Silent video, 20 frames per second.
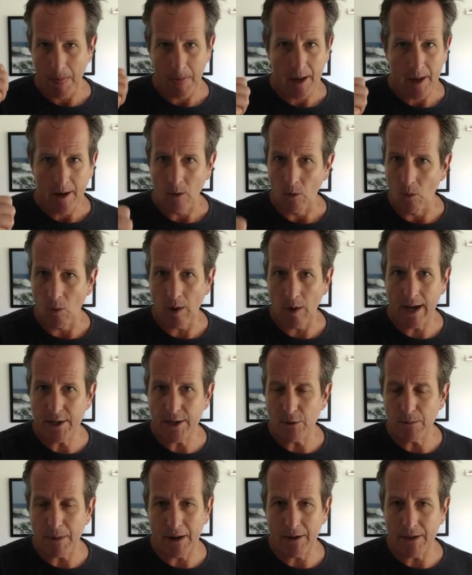What I
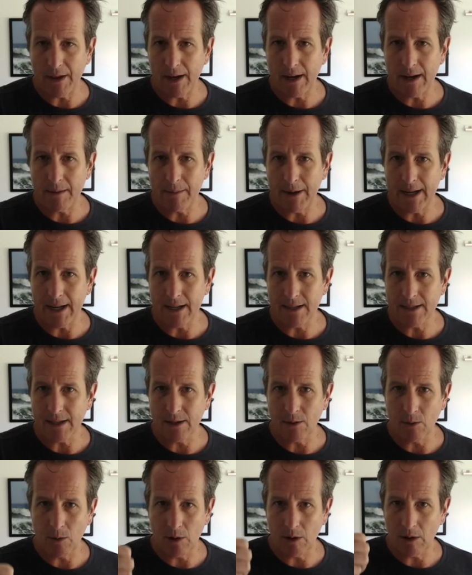do better than anybody else in
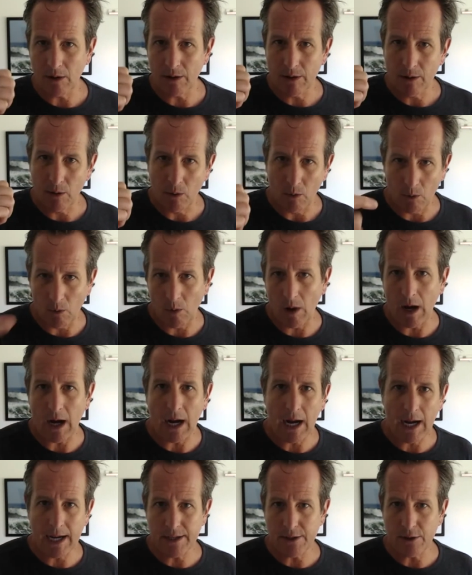the world,
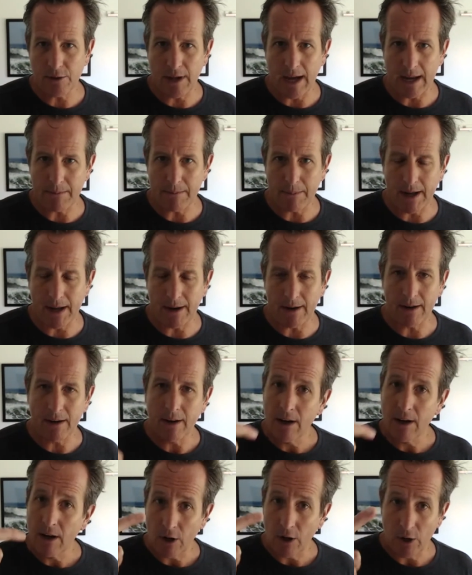why I do that better,
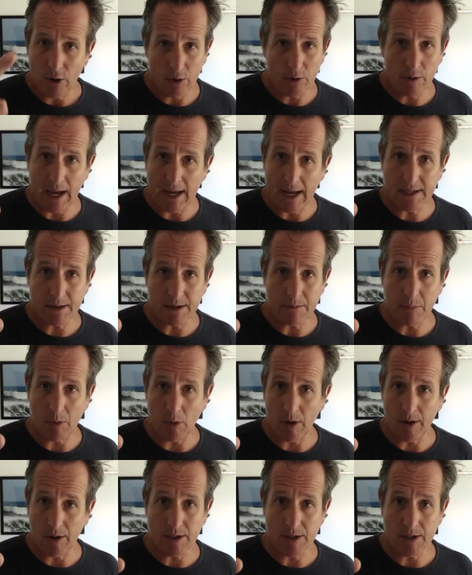who that's
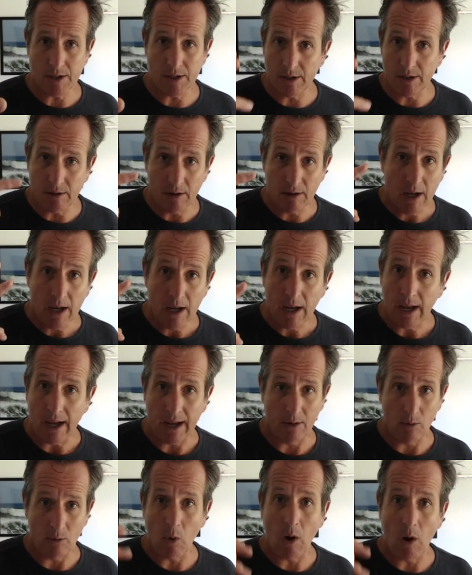important to,
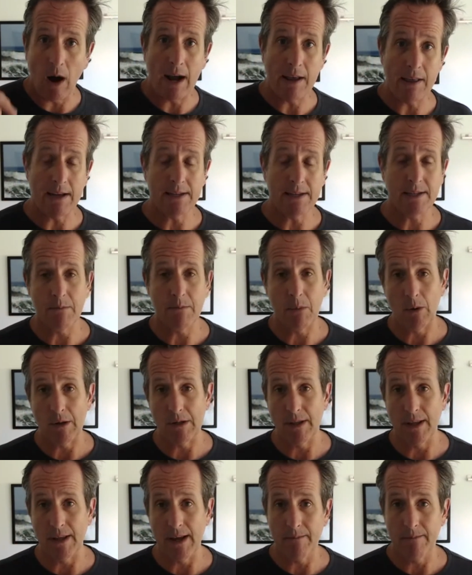and why that's important
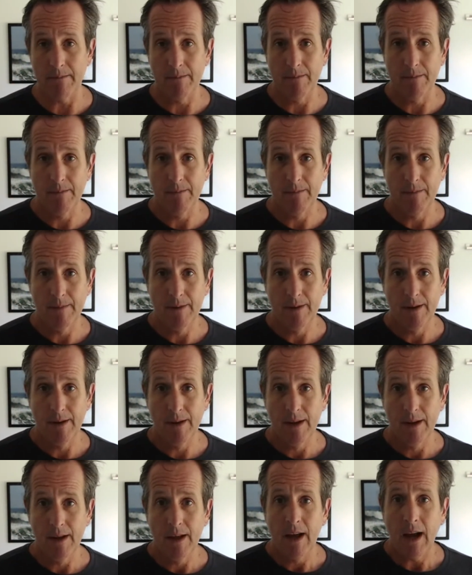to them.
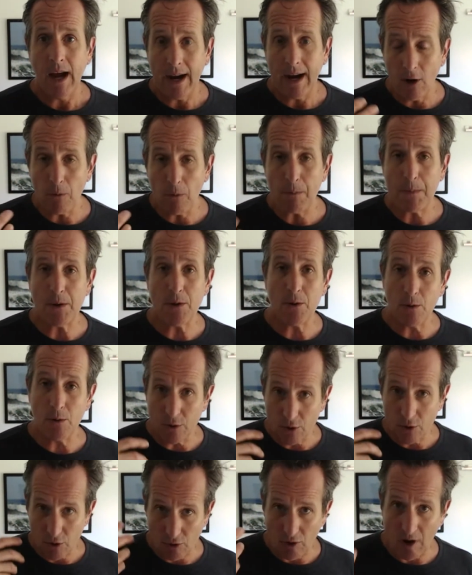I hope you
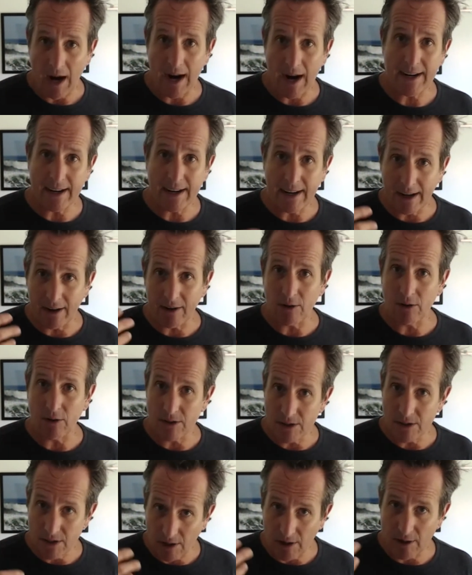tried it
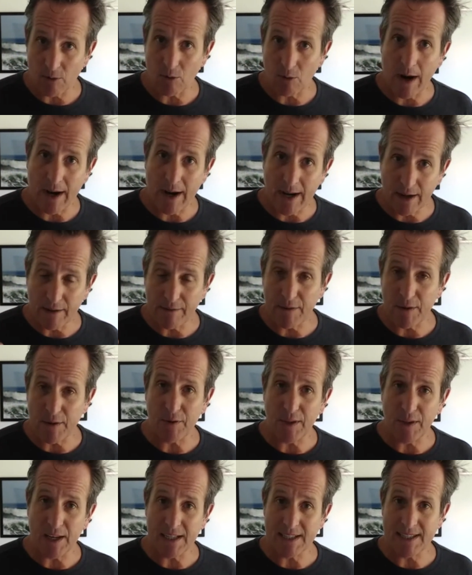out, started writing a few
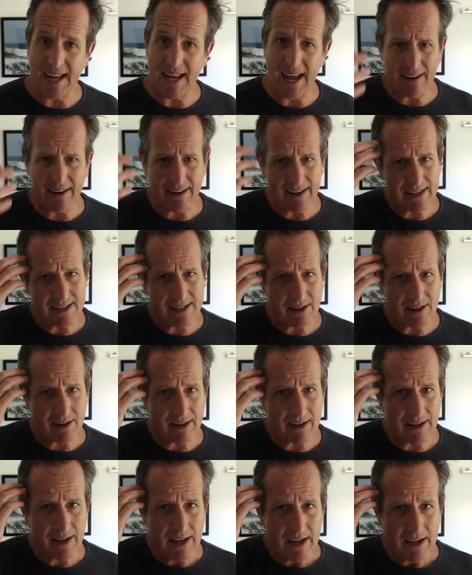things down, and it
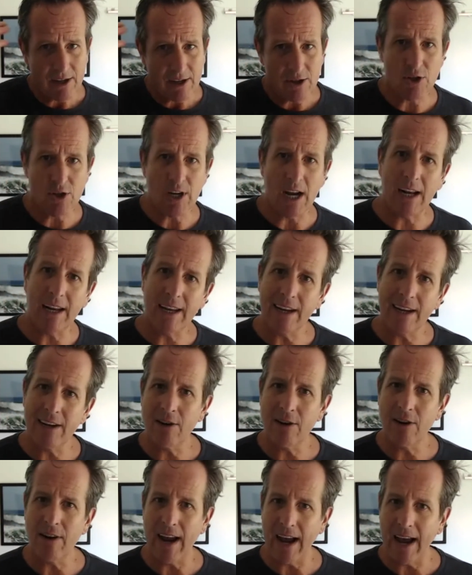started gelling in
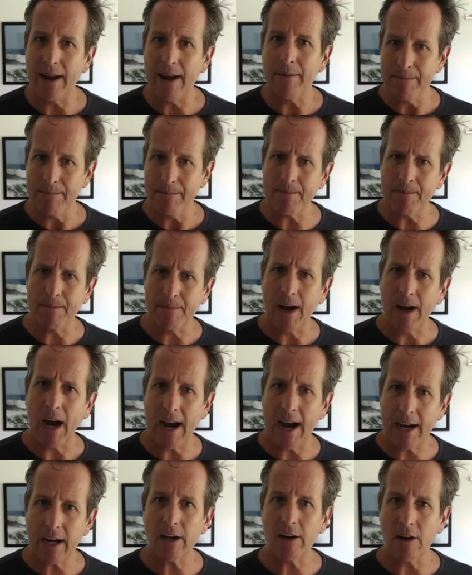your head.
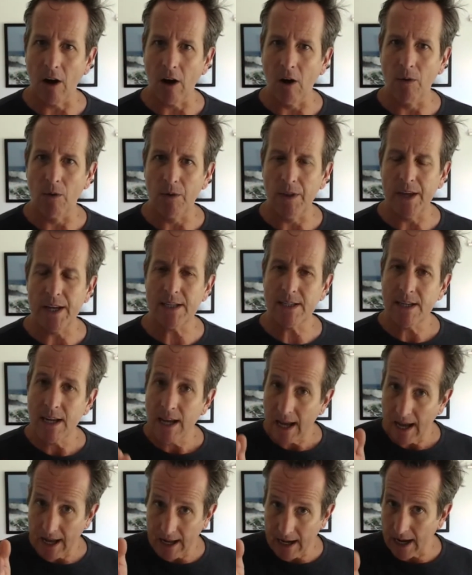I could own this,
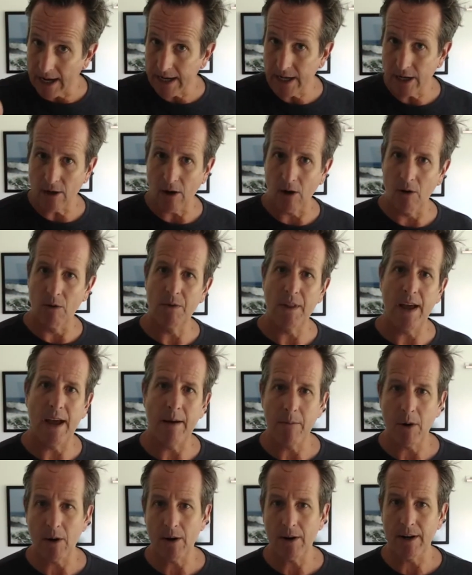and I could own that
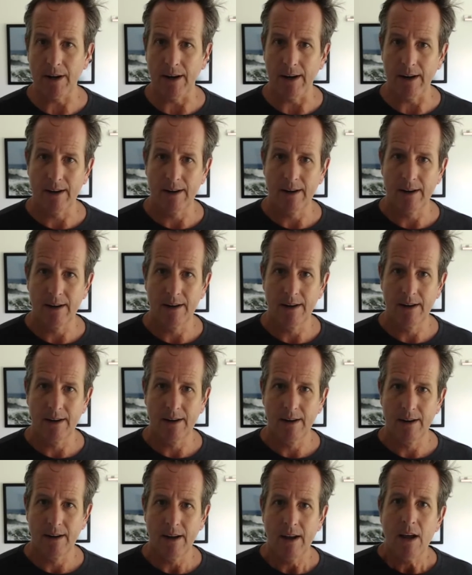market.
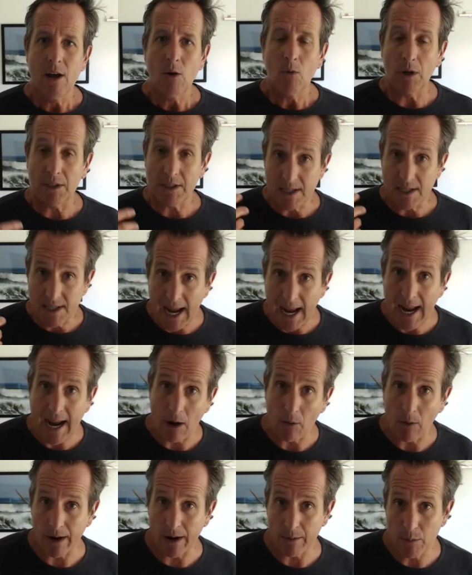Well, today I
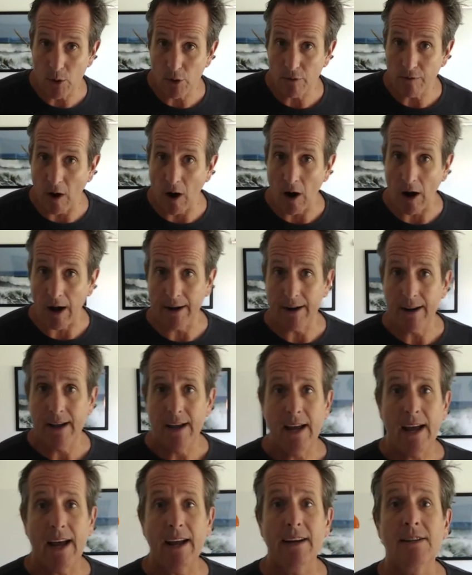want to move on
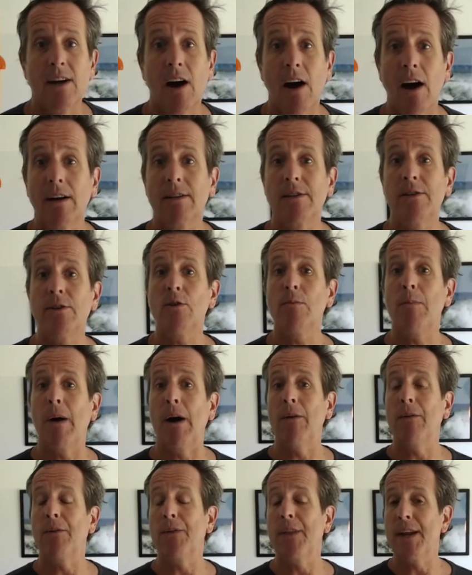and talk to you
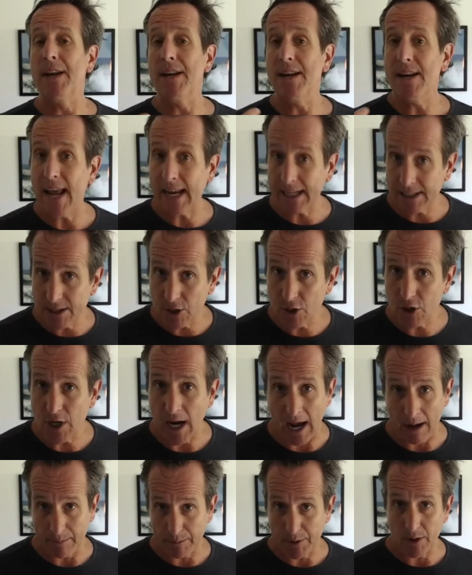about the next
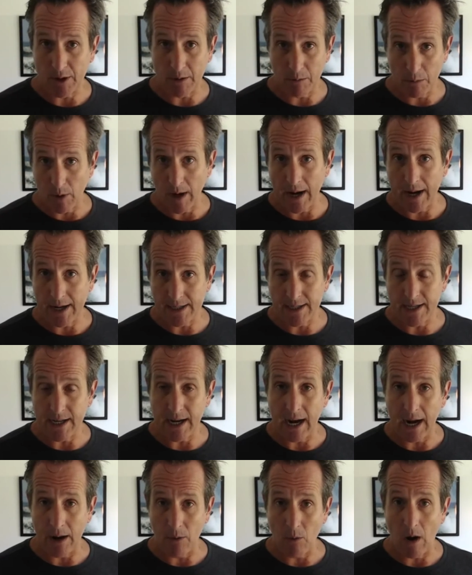chapter in
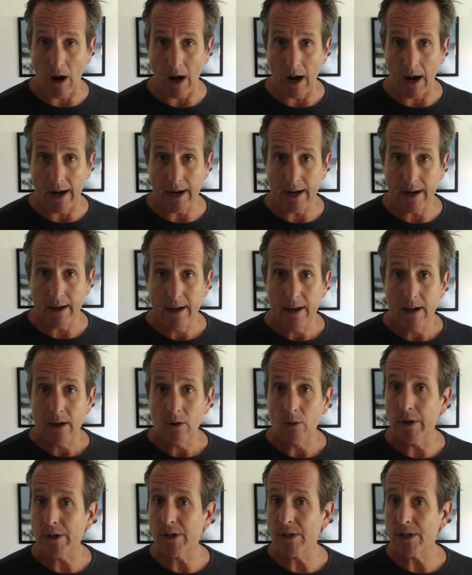BrandDIY,
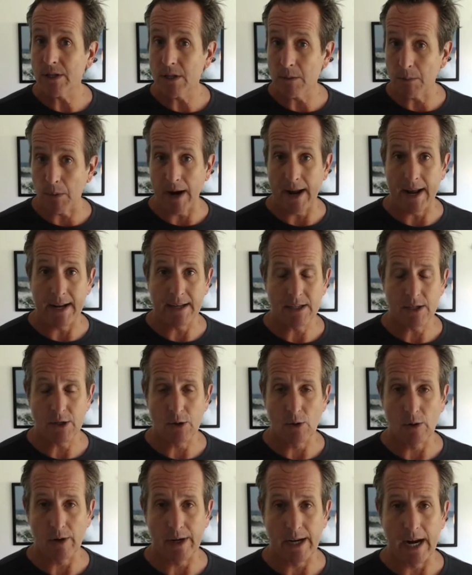which is the brand
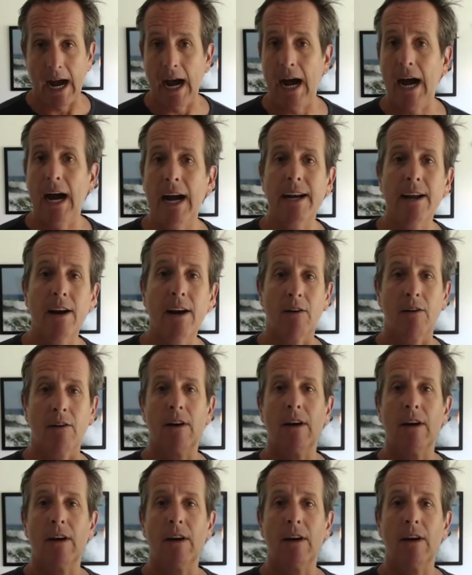story. I know.